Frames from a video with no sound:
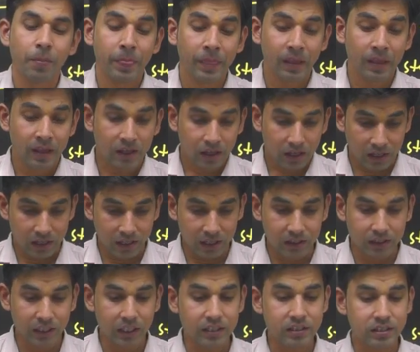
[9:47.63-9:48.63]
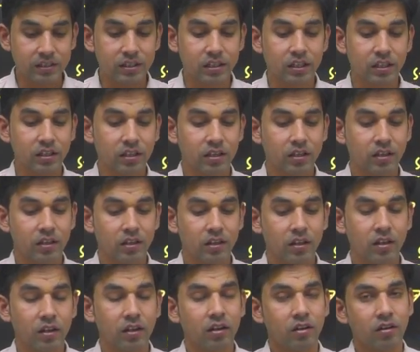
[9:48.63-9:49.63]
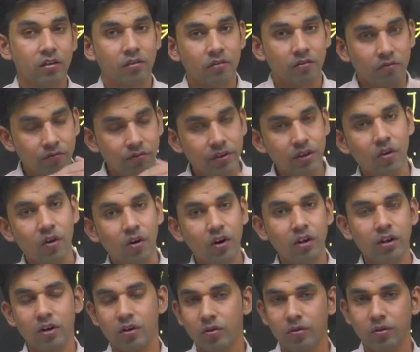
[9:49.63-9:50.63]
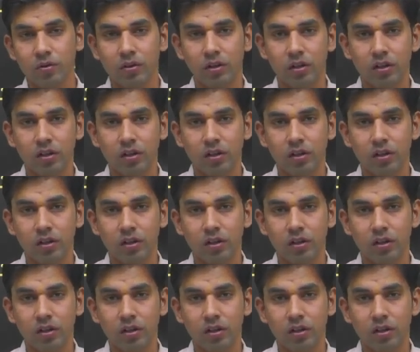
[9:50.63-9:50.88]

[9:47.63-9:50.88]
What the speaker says: In ethics, beyond rule,